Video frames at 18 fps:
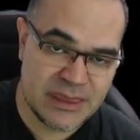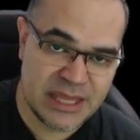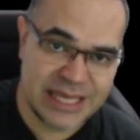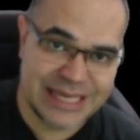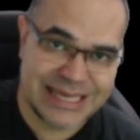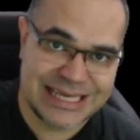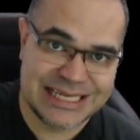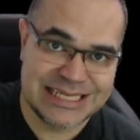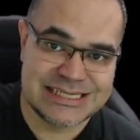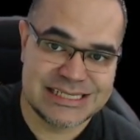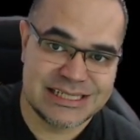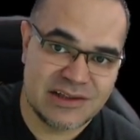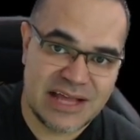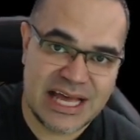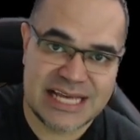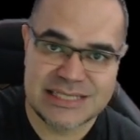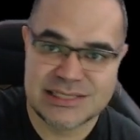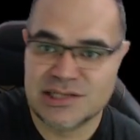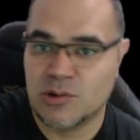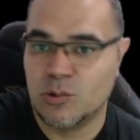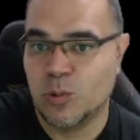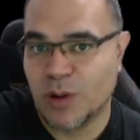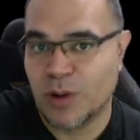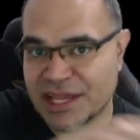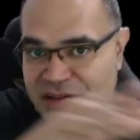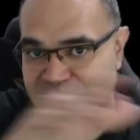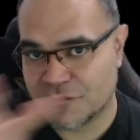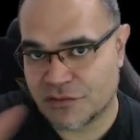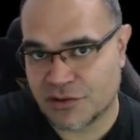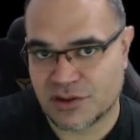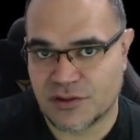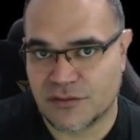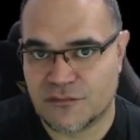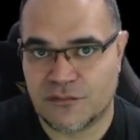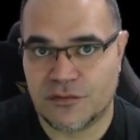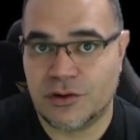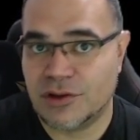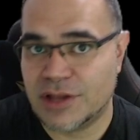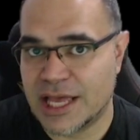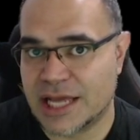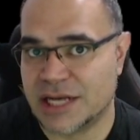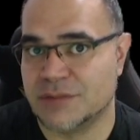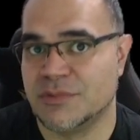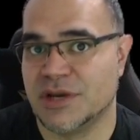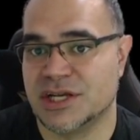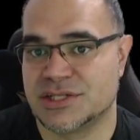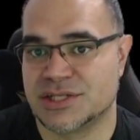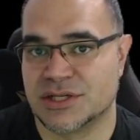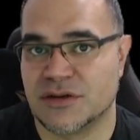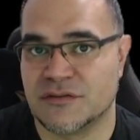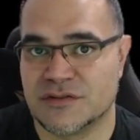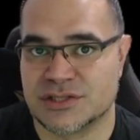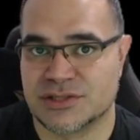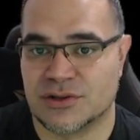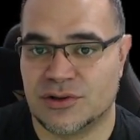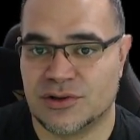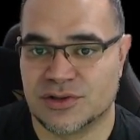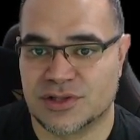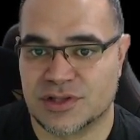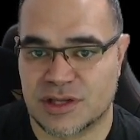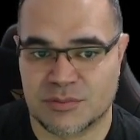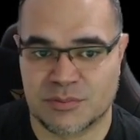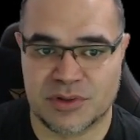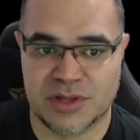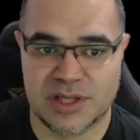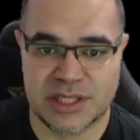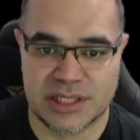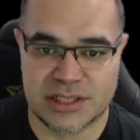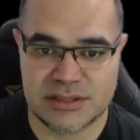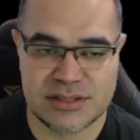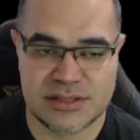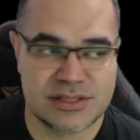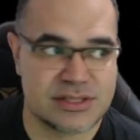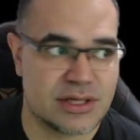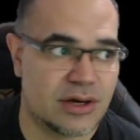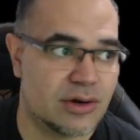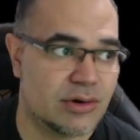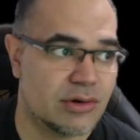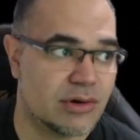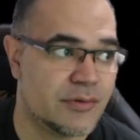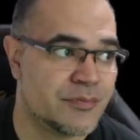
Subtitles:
he still has to wait for the full animation of his ult to complete. So